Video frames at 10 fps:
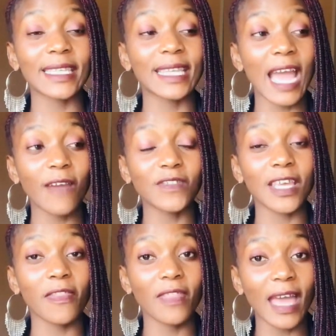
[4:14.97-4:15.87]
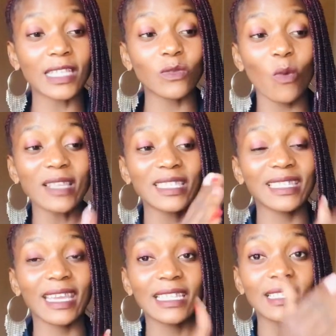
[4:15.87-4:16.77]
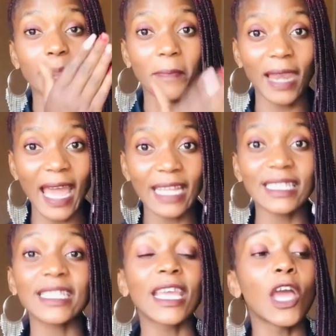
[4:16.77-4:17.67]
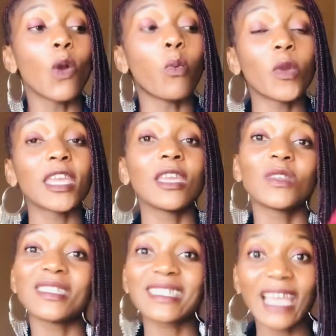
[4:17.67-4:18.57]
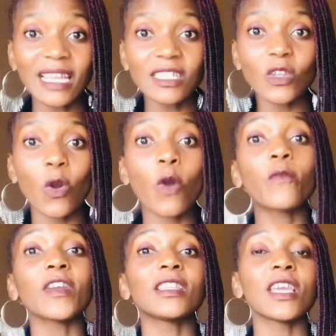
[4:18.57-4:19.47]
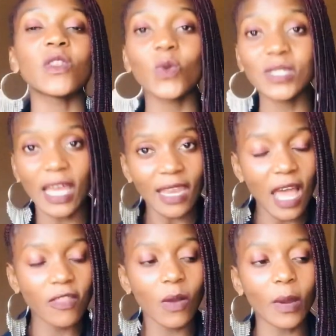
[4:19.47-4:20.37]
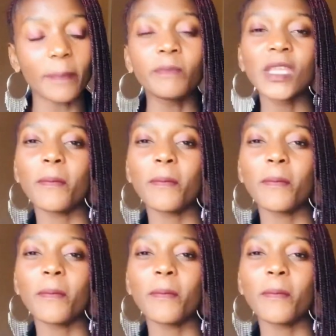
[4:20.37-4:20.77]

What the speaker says: Then after that, once it gets blunt, we discard it off and then use another one.